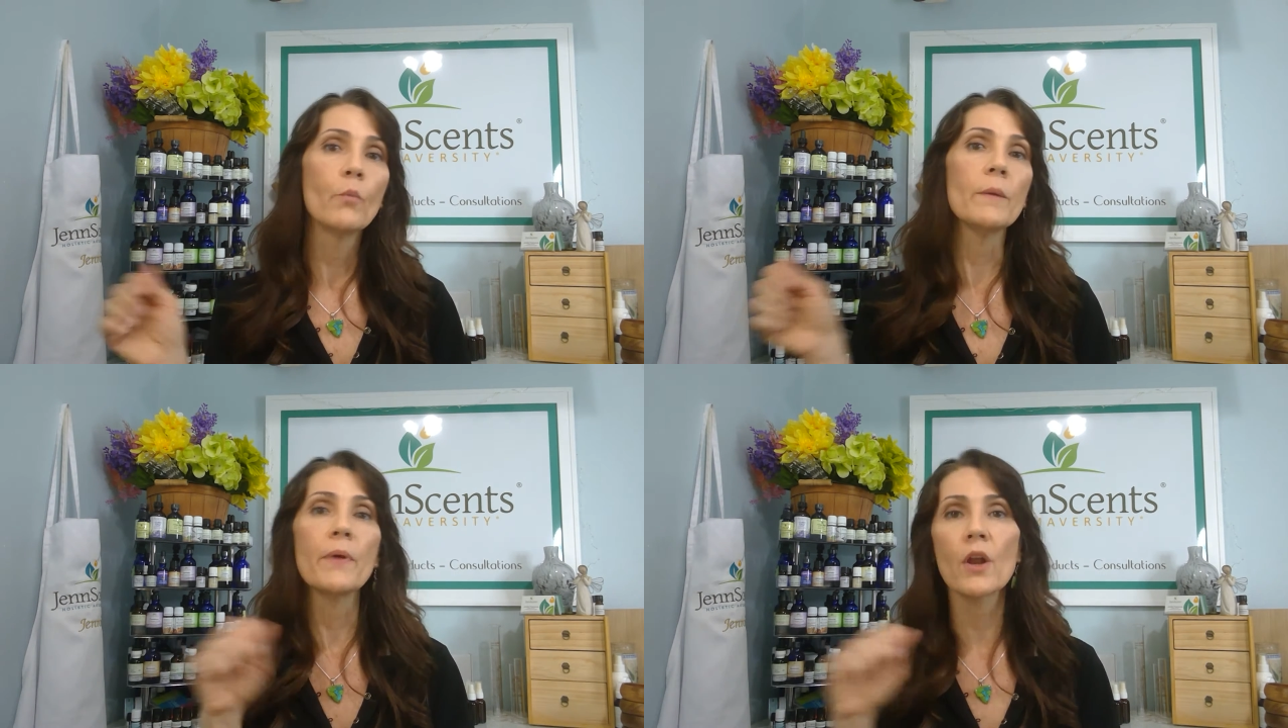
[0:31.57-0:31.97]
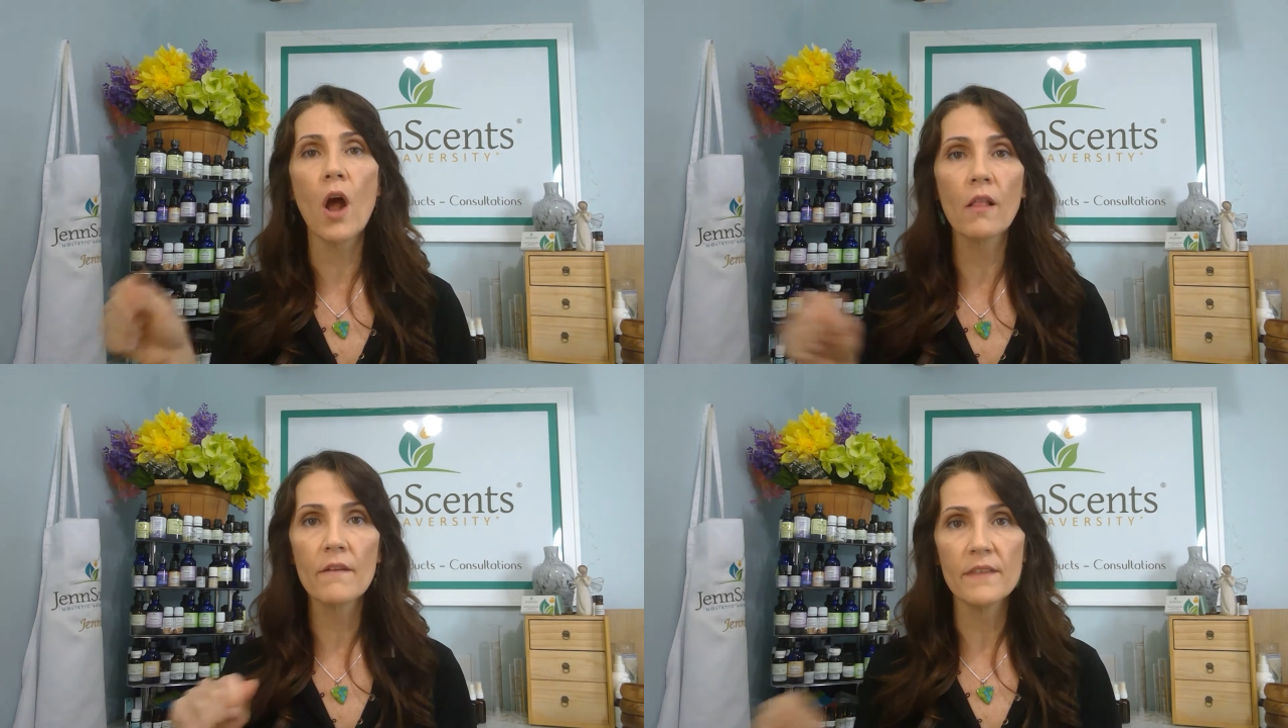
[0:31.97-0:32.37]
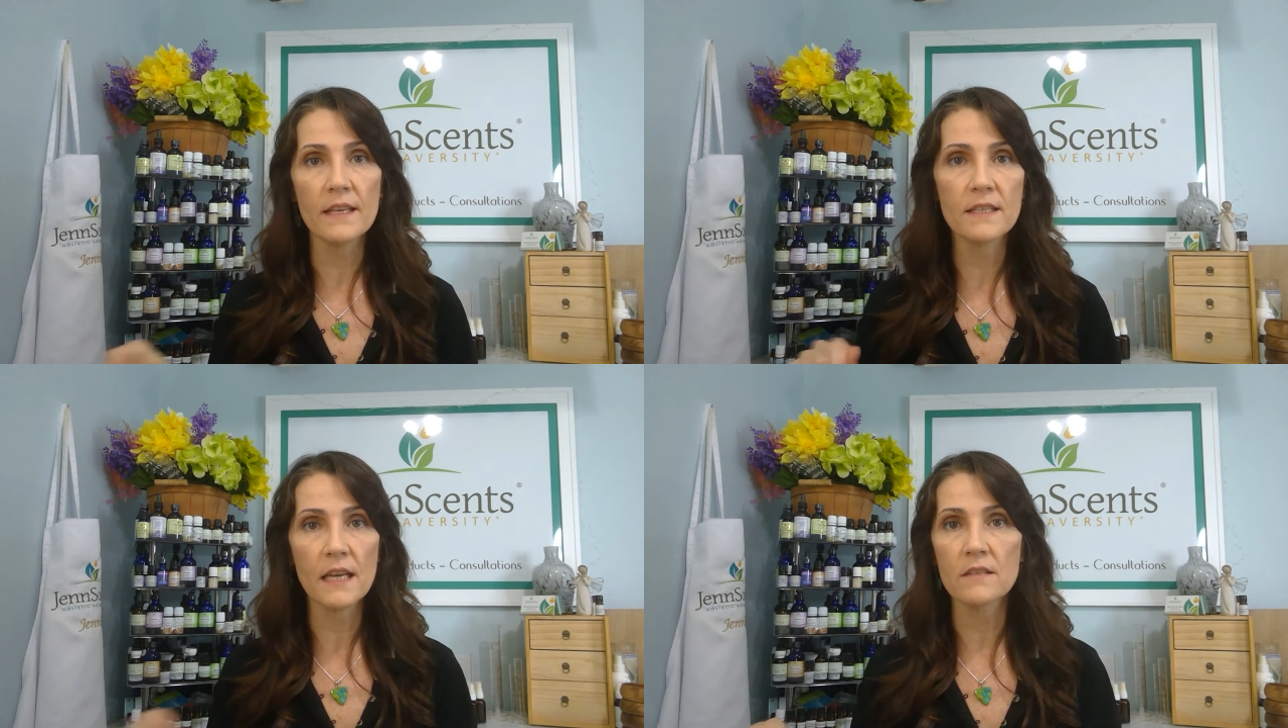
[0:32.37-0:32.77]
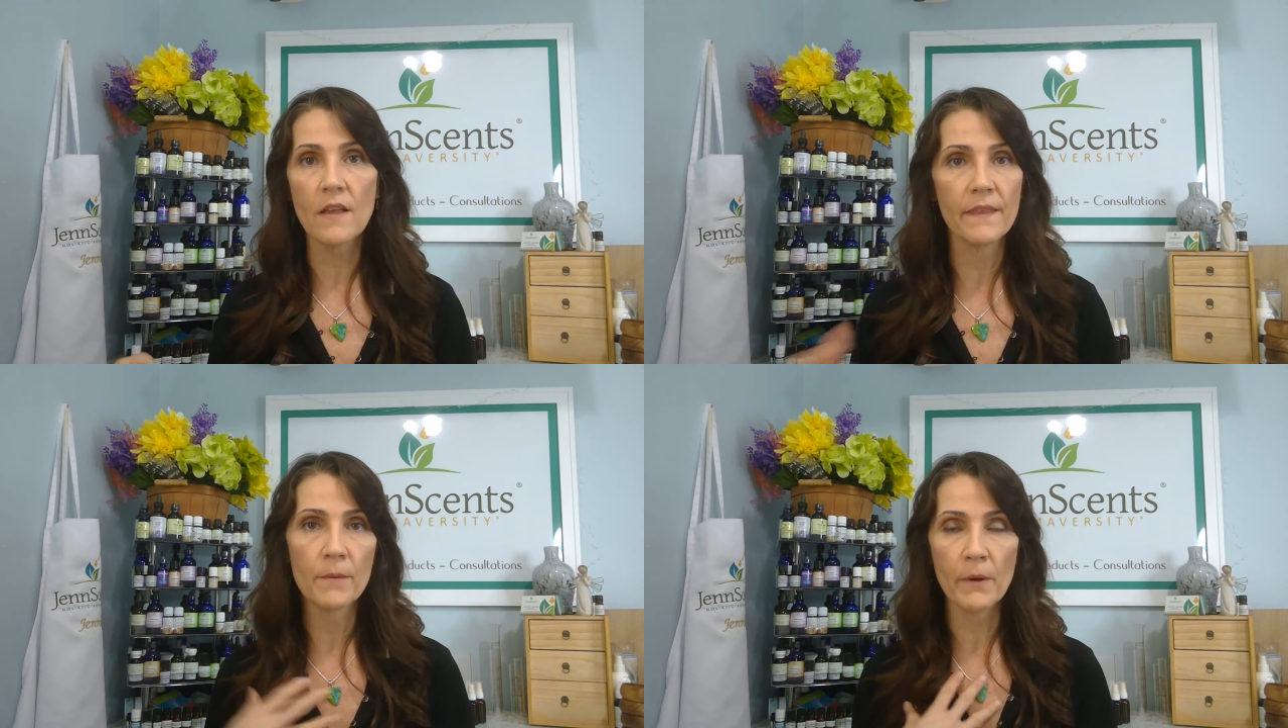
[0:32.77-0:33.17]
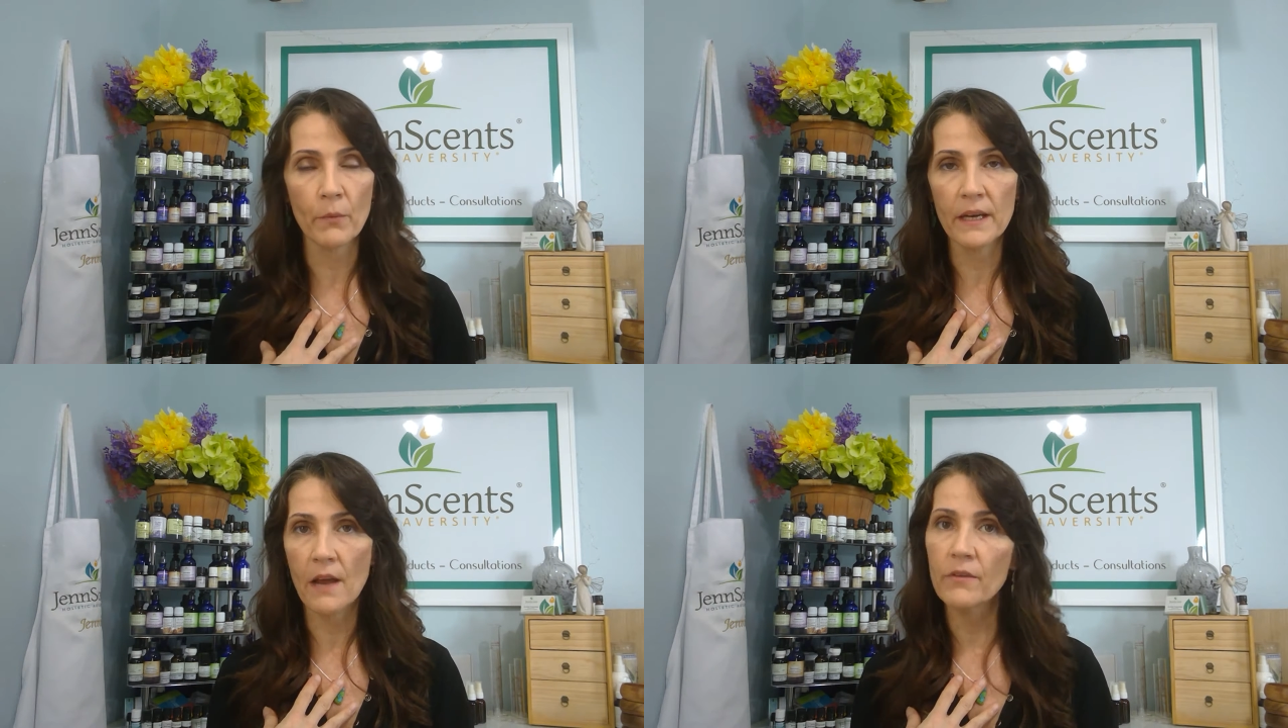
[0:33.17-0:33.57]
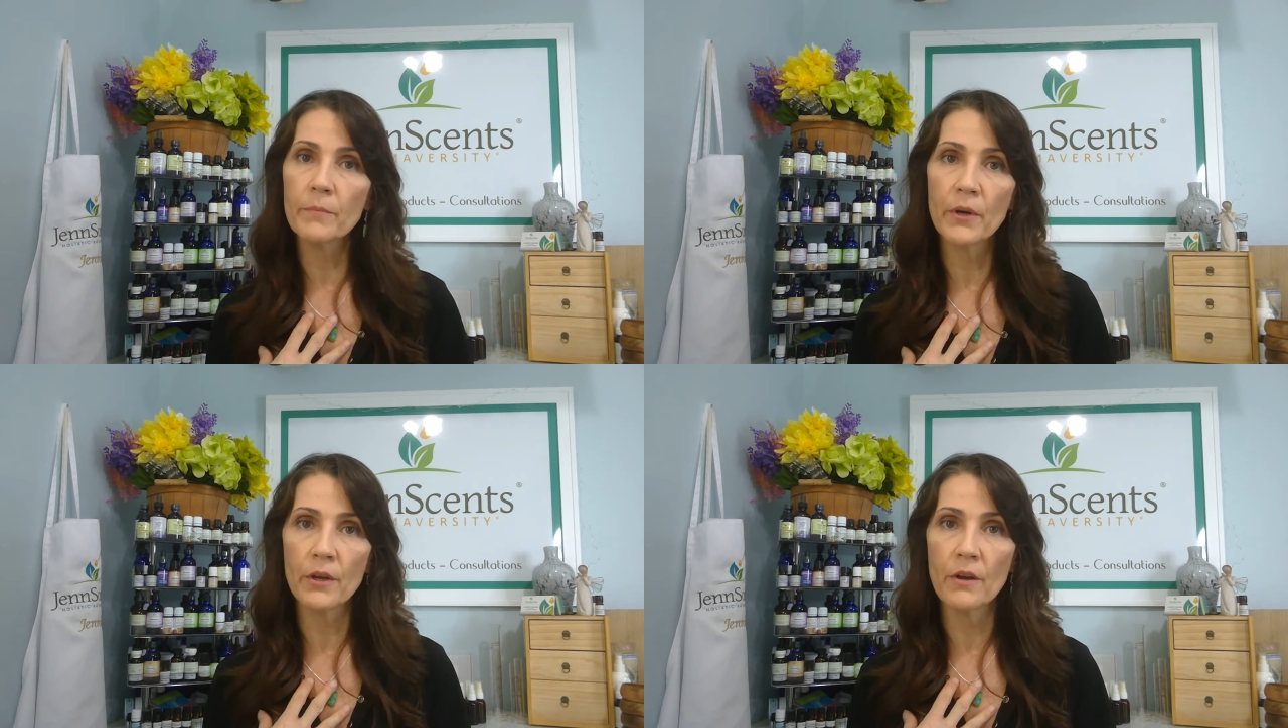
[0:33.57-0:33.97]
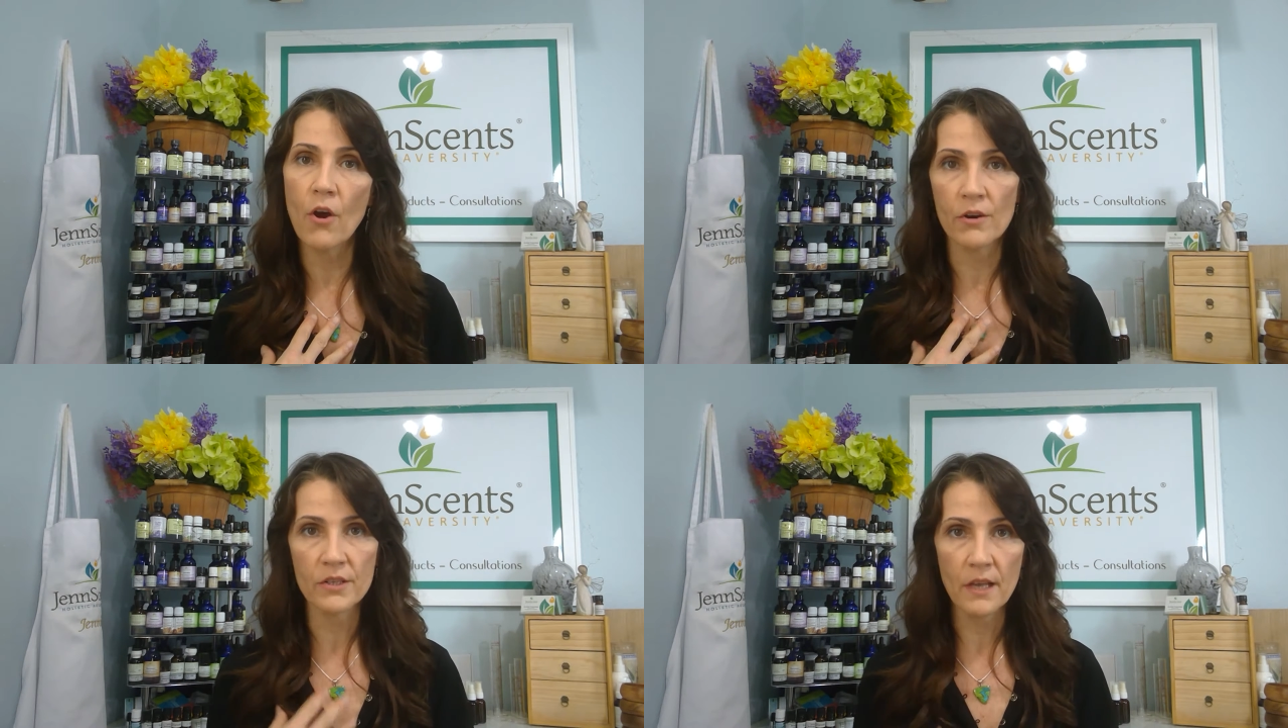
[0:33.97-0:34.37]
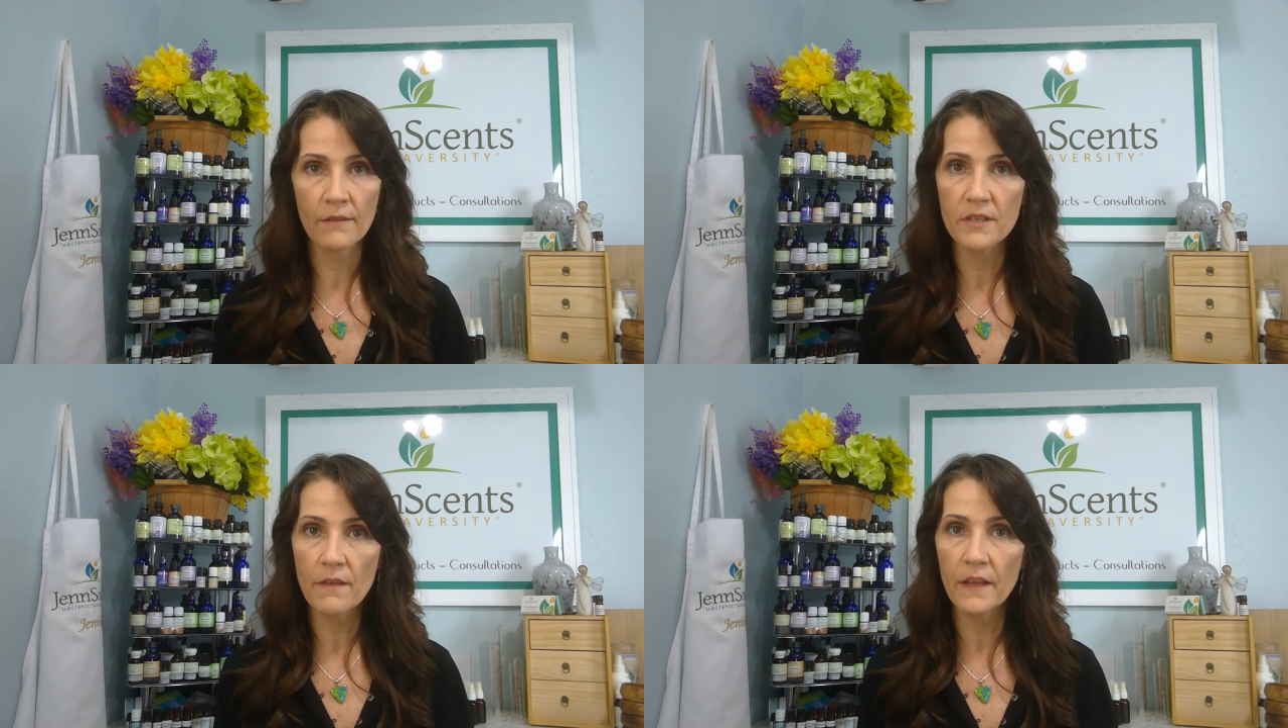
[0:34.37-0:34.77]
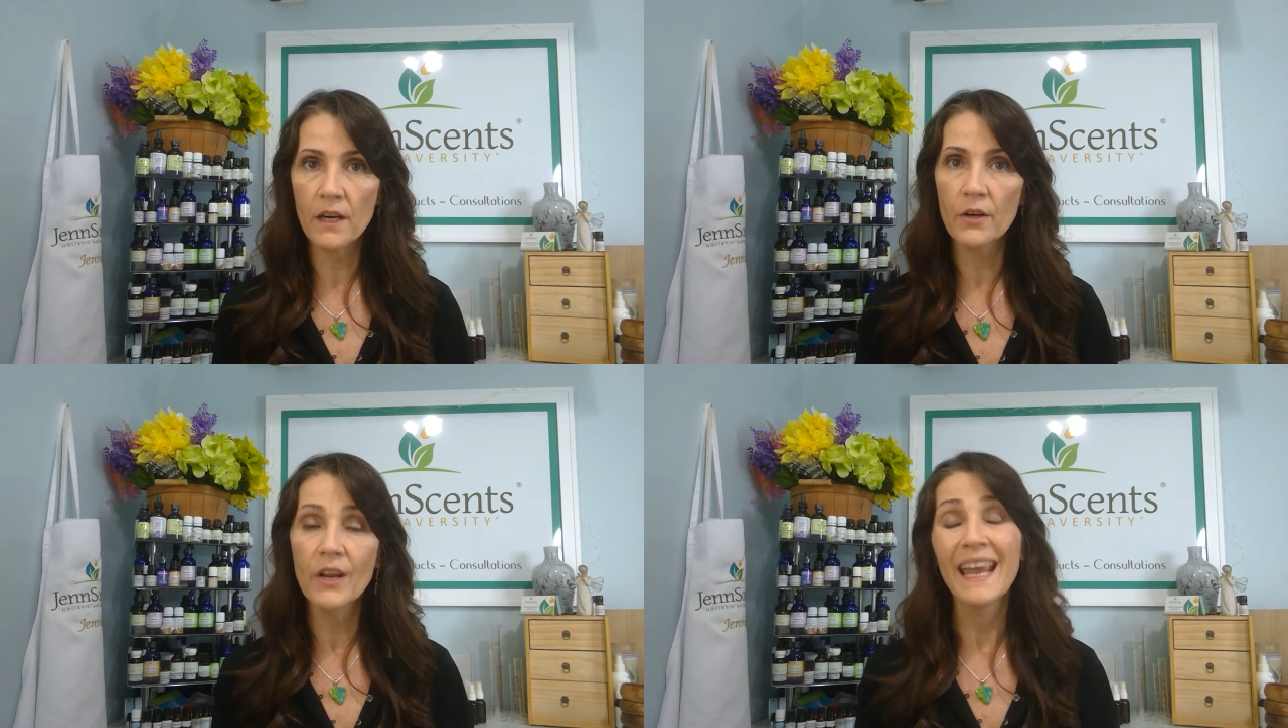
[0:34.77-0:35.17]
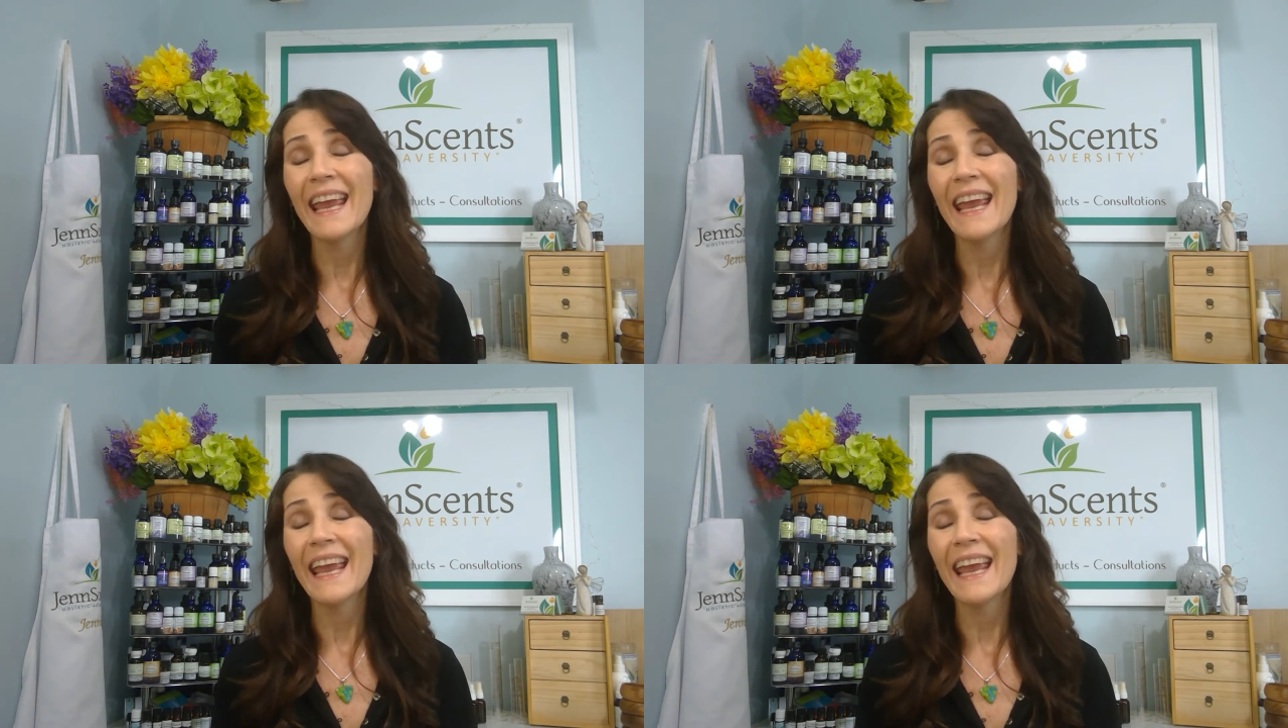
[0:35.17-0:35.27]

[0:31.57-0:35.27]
we put all of these things on there but we never put ourselves on there